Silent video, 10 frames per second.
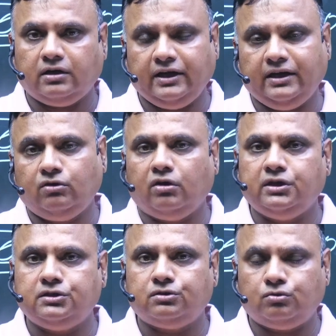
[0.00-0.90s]
gain
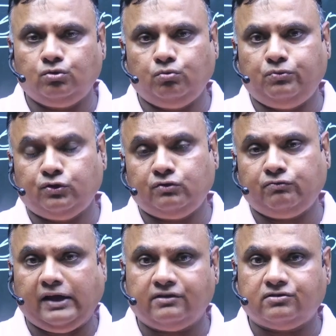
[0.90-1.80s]
knowledge through both
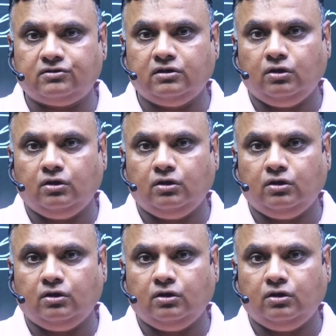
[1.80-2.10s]
facts,